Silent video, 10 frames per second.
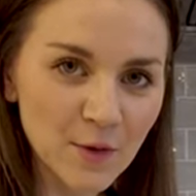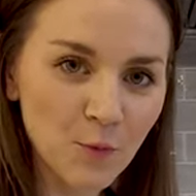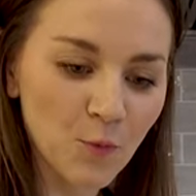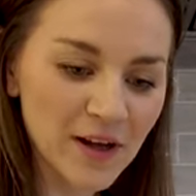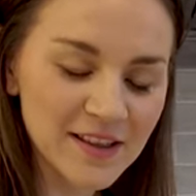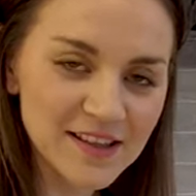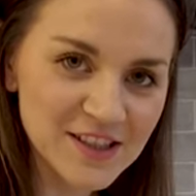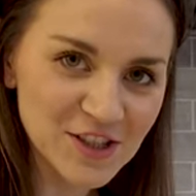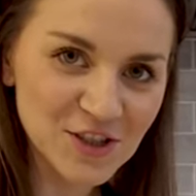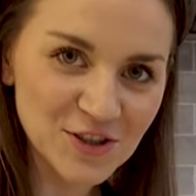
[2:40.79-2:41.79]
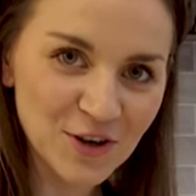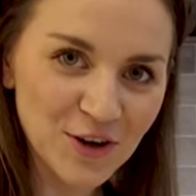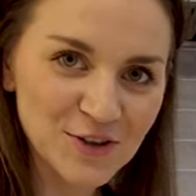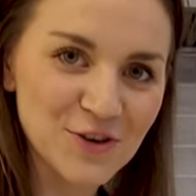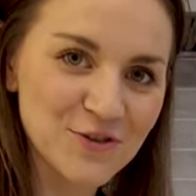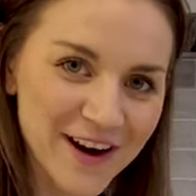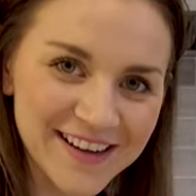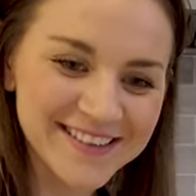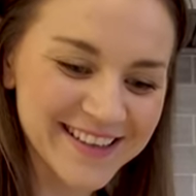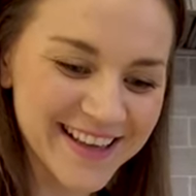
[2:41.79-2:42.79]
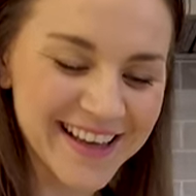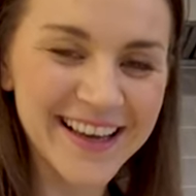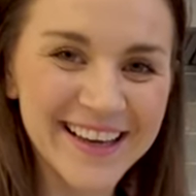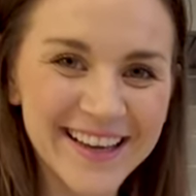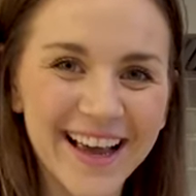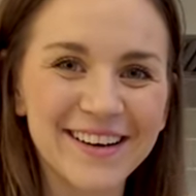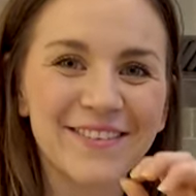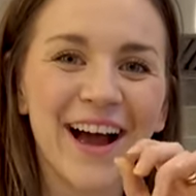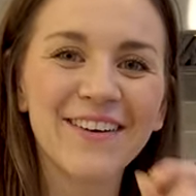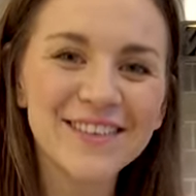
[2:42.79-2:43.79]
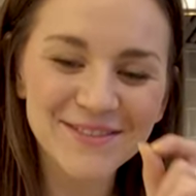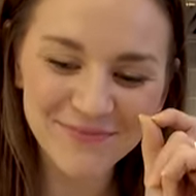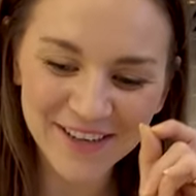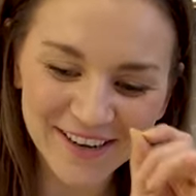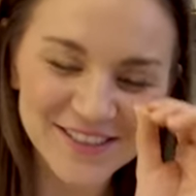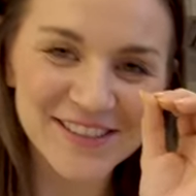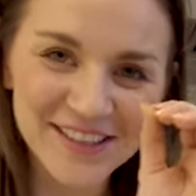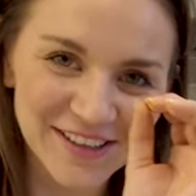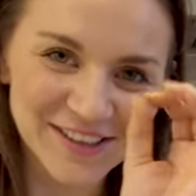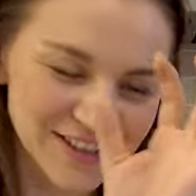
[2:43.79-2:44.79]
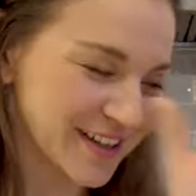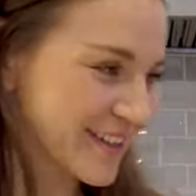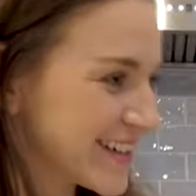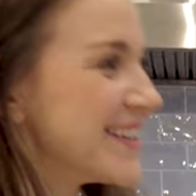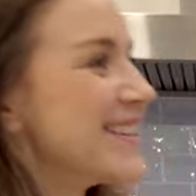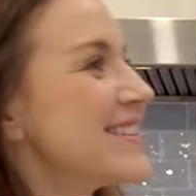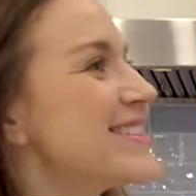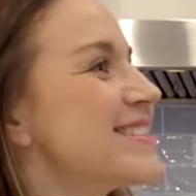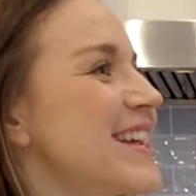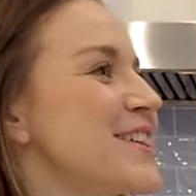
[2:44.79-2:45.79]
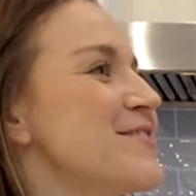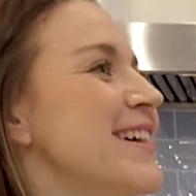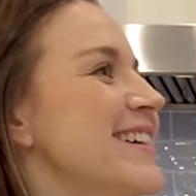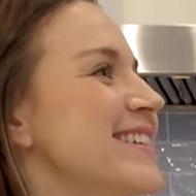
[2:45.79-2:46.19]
what this dish is called correctly and how it's pronounced in English here. Take it's it away. It's